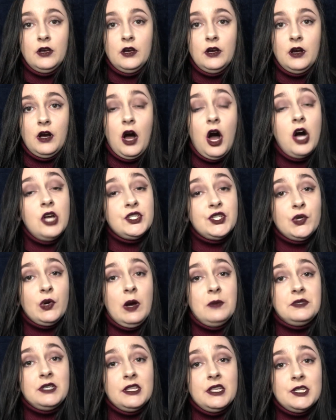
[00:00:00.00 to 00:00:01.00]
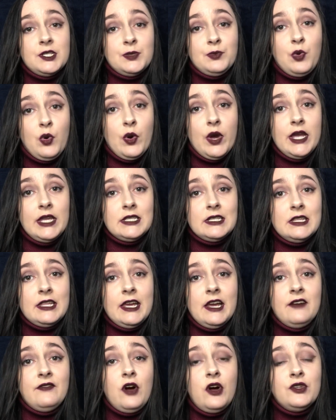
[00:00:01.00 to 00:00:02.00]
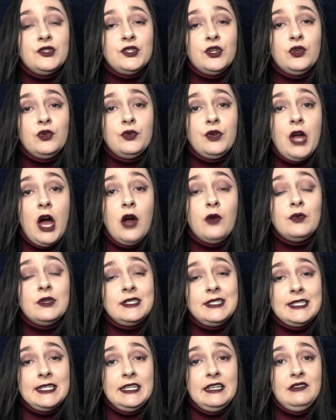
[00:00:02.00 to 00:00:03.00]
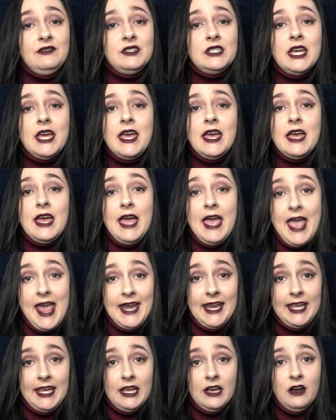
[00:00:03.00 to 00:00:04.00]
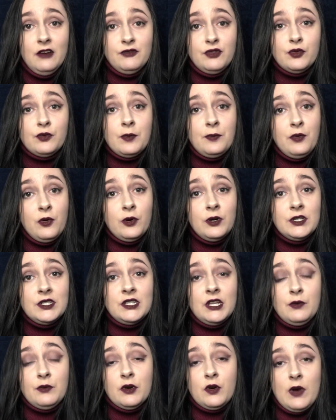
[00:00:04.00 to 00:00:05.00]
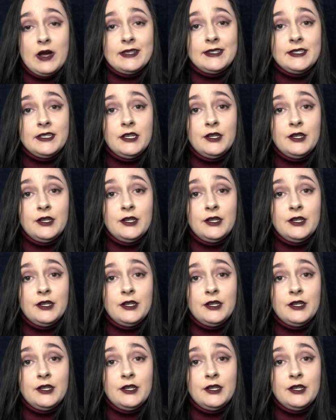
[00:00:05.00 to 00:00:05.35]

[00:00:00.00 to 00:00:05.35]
Also up to this point, they have also not received any of the reports they requested